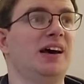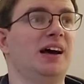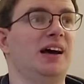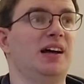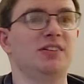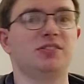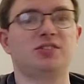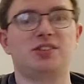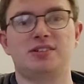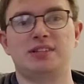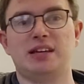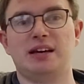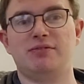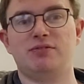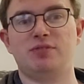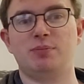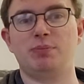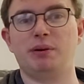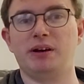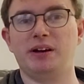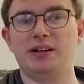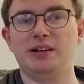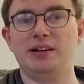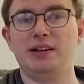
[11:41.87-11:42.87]
I'll just have to
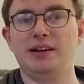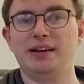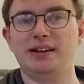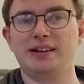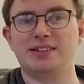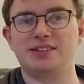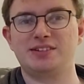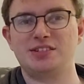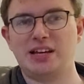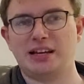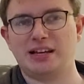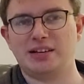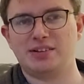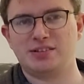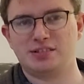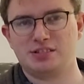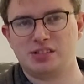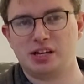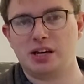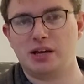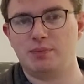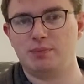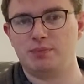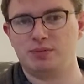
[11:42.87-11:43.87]
buy like 6
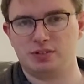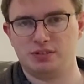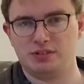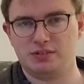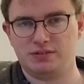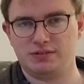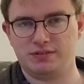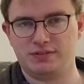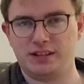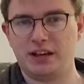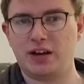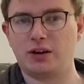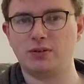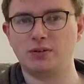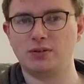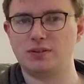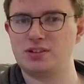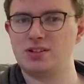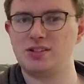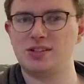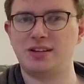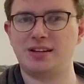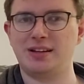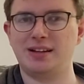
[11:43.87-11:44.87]
tubs of the old
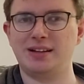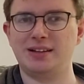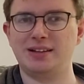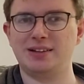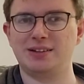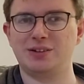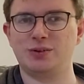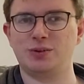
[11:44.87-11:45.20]
style